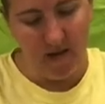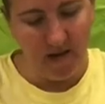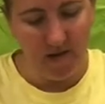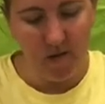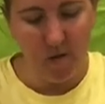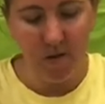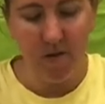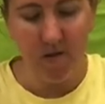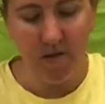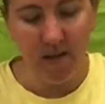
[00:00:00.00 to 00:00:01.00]
So when you
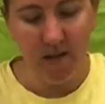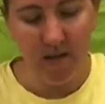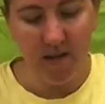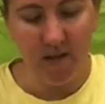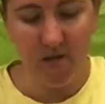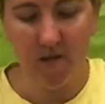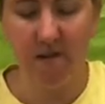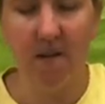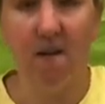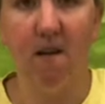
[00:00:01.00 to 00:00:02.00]
feel it, it should
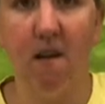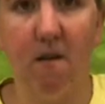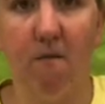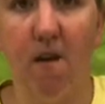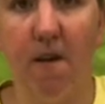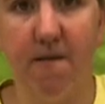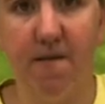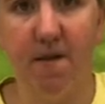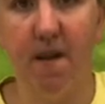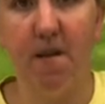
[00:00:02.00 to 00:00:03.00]
feel rough so
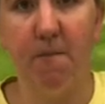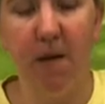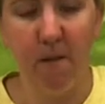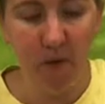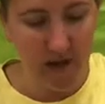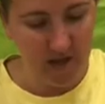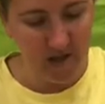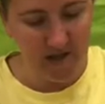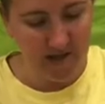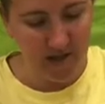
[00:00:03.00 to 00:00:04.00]
that your paint will actually
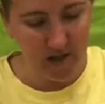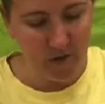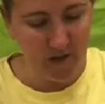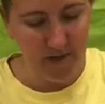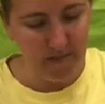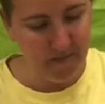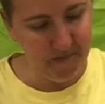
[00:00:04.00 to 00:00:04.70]
stick to it.